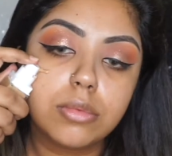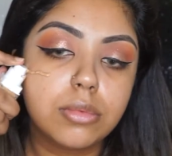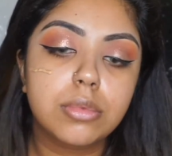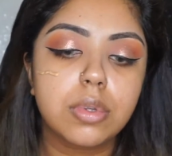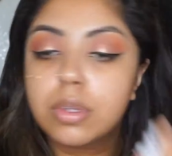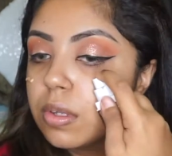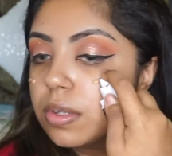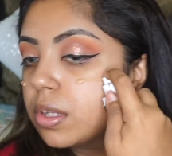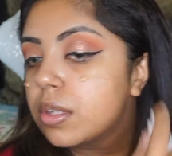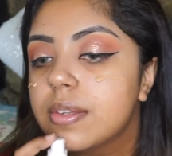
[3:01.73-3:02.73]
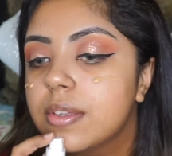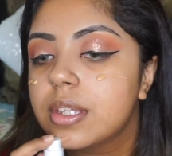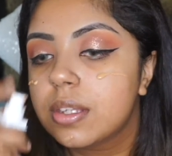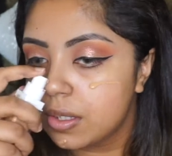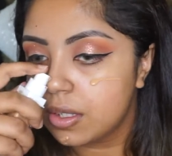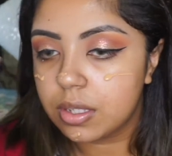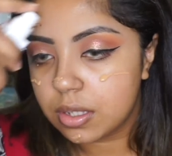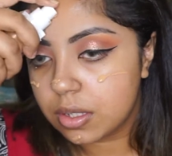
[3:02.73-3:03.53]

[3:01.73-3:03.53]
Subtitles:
Now using my